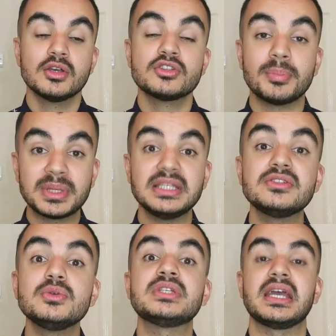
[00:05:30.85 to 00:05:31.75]
So
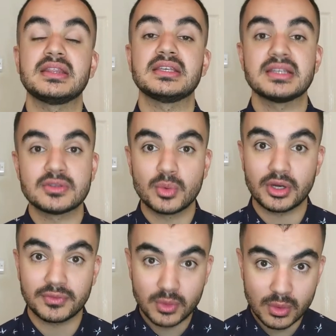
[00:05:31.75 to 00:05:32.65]
please do take this as a
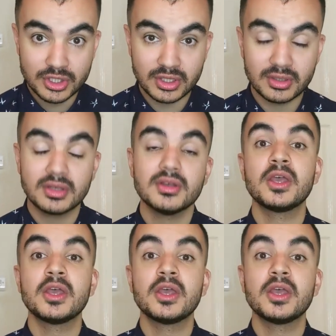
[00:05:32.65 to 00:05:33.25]
word of caution.